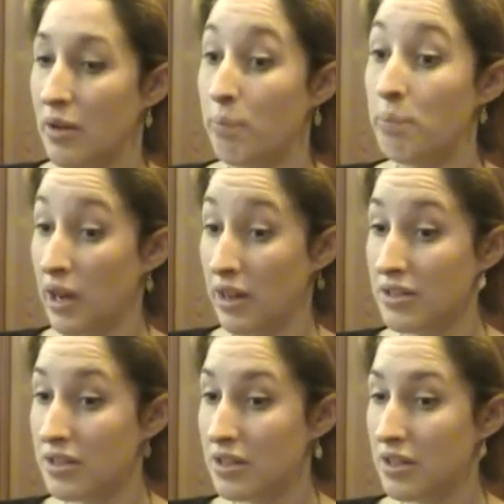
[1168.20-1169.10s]

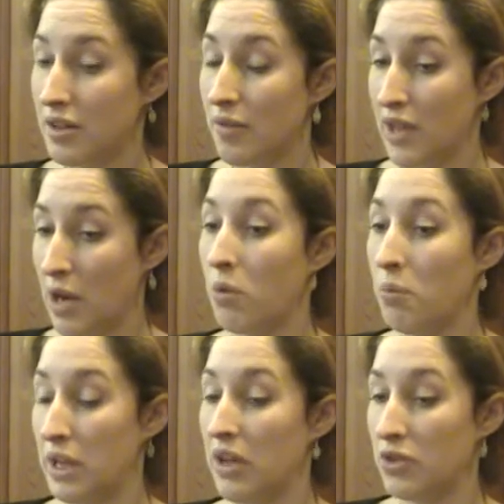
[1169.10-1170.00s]
But that will
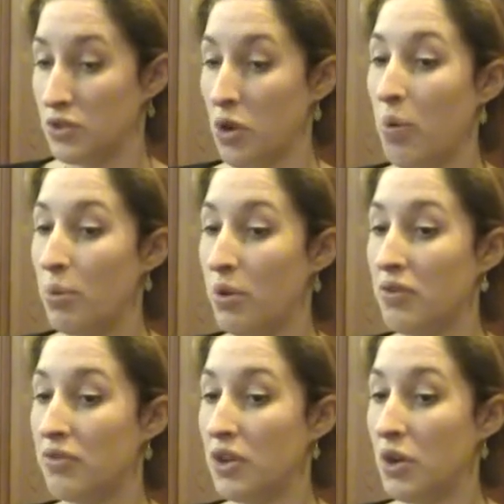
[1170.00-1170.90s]
be on top
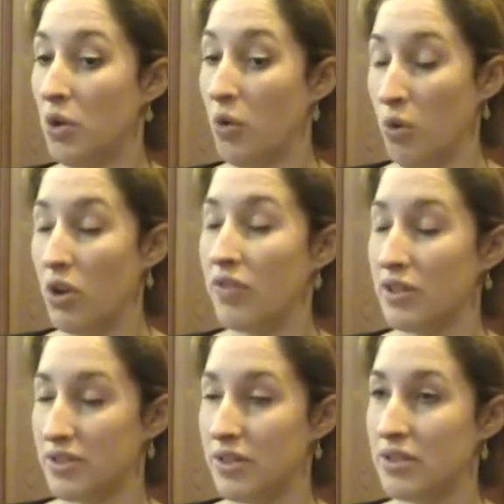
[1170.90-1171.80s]
of all of our
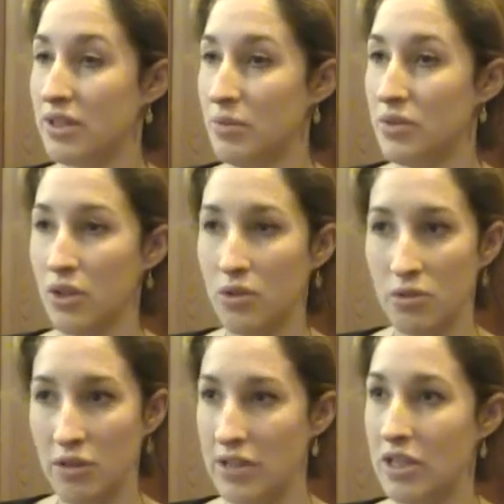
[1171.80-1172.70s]
systems that are
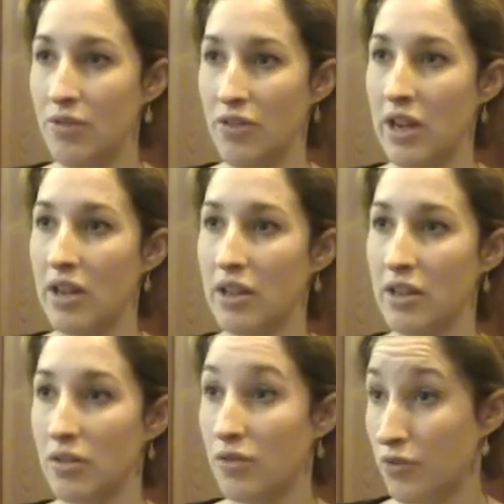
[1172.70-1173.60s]
already failing.
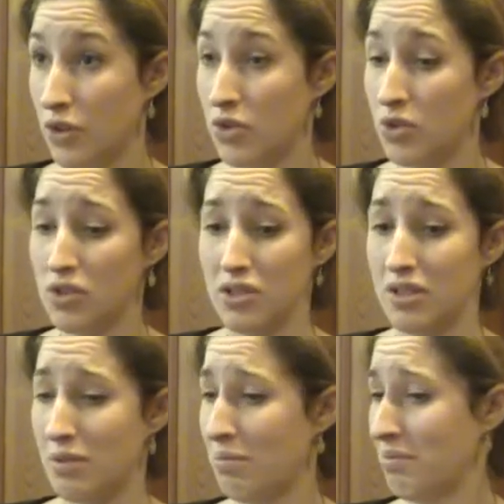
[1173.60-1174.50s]
Food
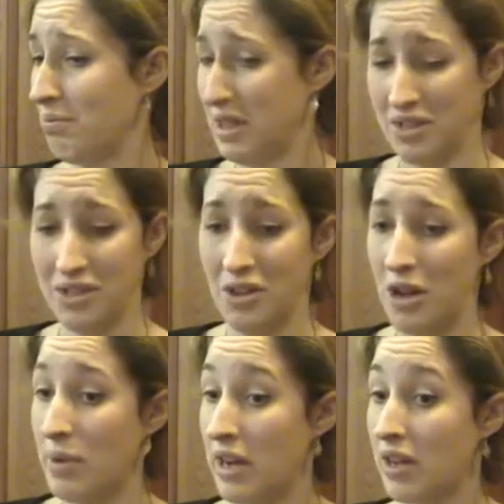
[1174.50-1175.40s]
shortages, melting
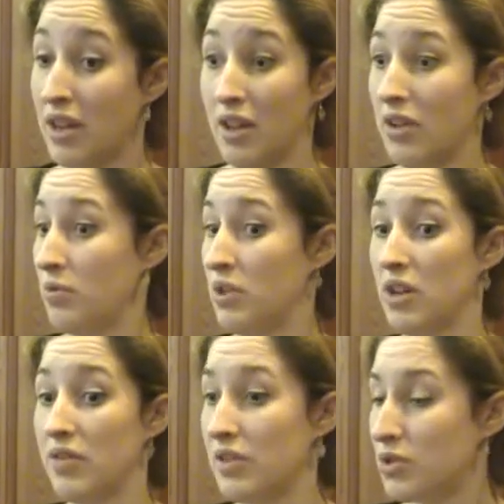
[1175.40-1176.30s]
tarmac, we don't
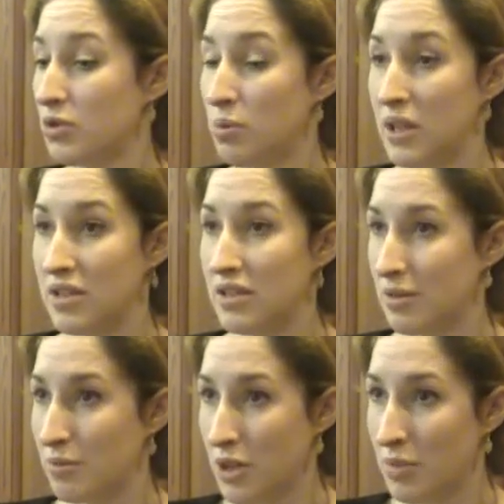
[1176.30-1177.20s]
have enough school places at
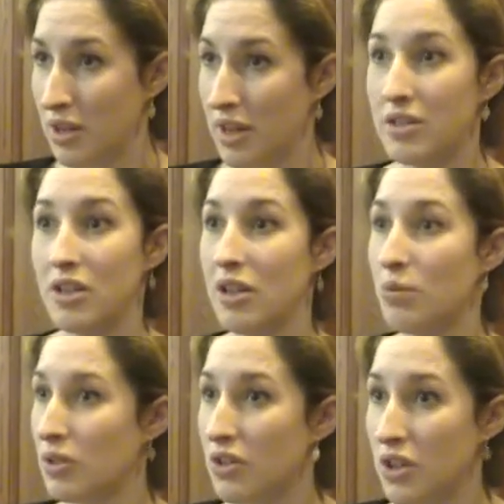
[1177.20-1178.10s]
the moment, let alone
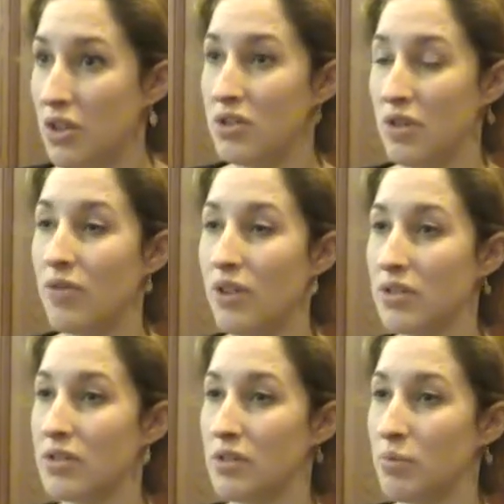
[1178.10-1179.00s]
with huge
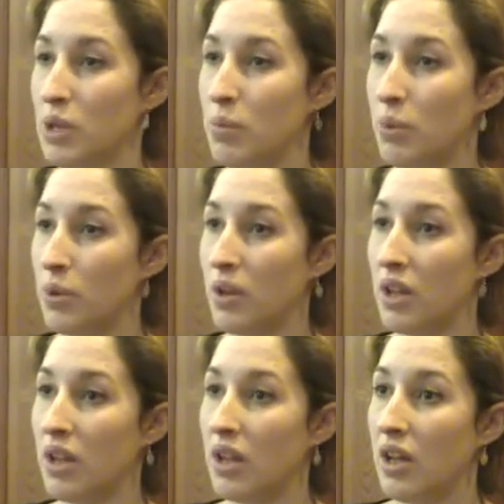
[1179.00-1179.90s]
influxes of people.
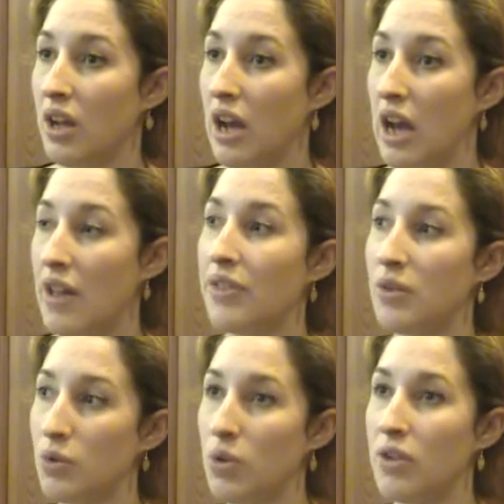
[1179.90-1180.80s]
And
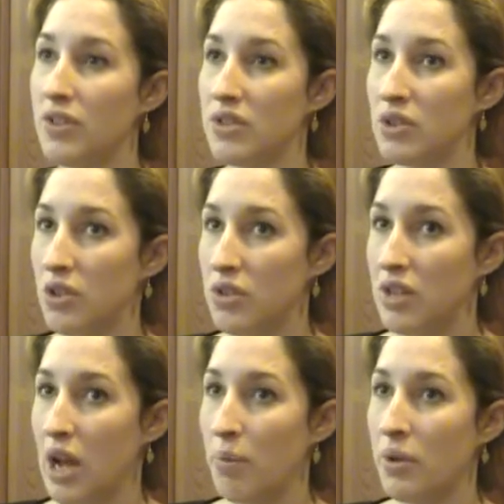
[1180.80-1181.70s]
that all of this could
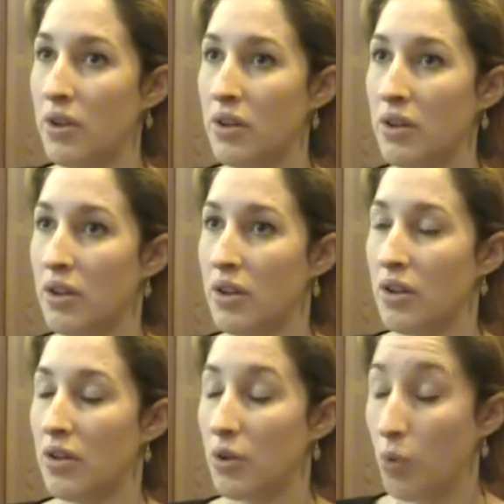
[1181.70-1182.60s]
happen
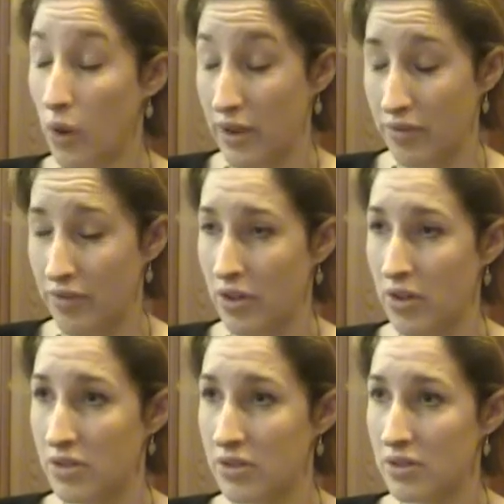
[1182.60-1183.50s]
quite
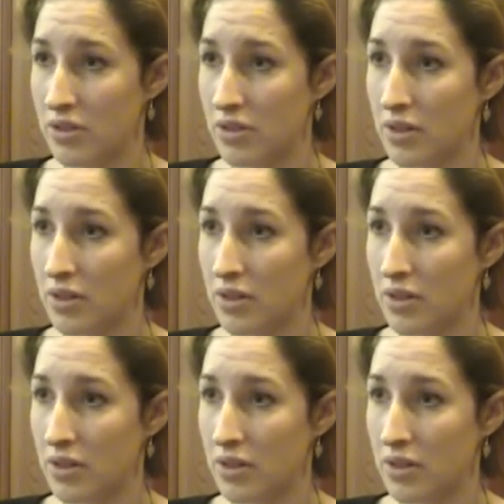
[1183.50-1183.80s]
fast.